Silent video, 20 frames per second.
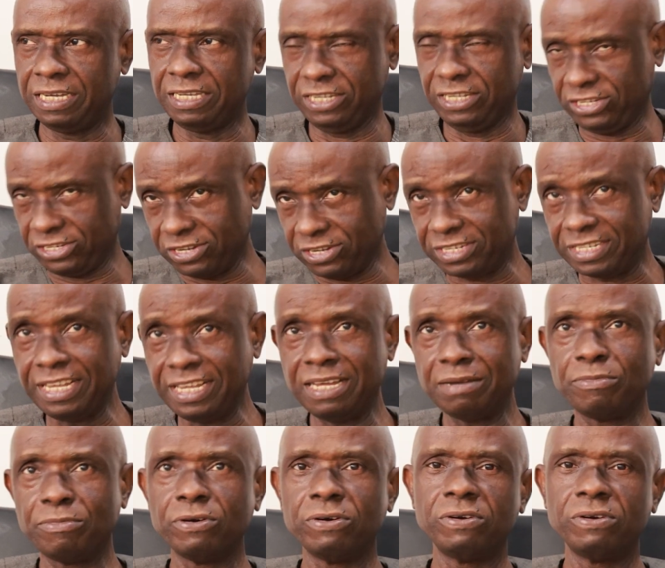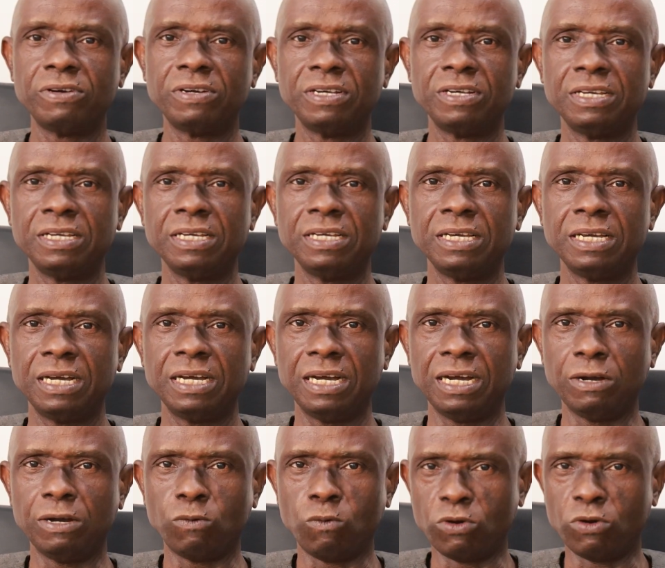is sustainable
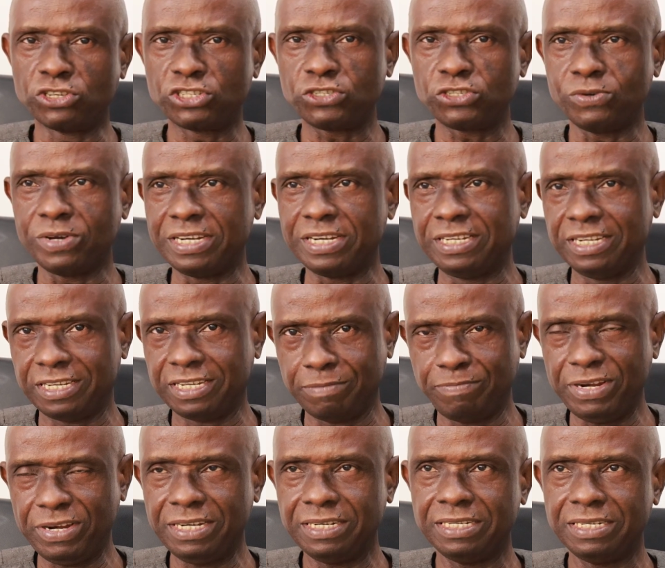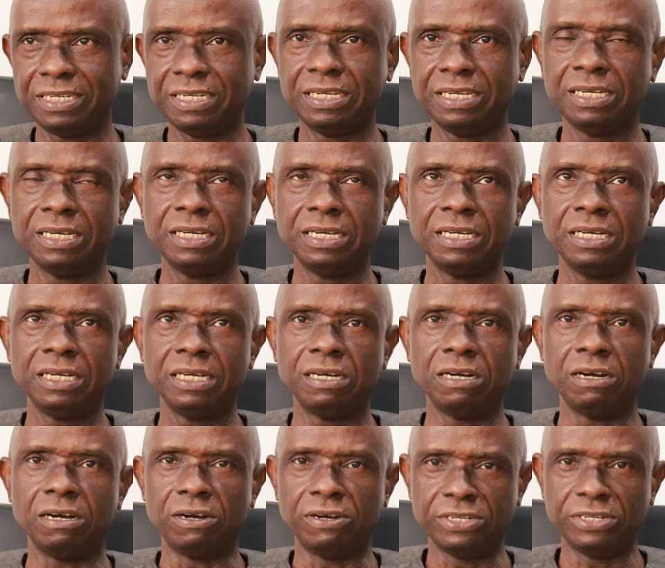once you are disciplined.
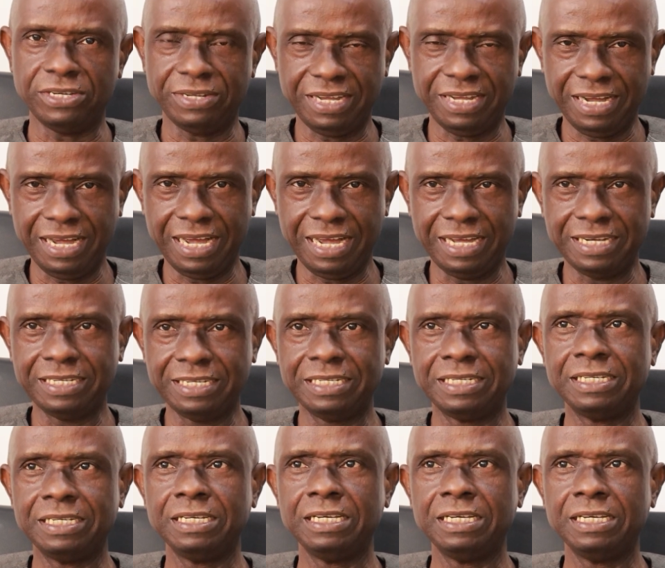On the other hand,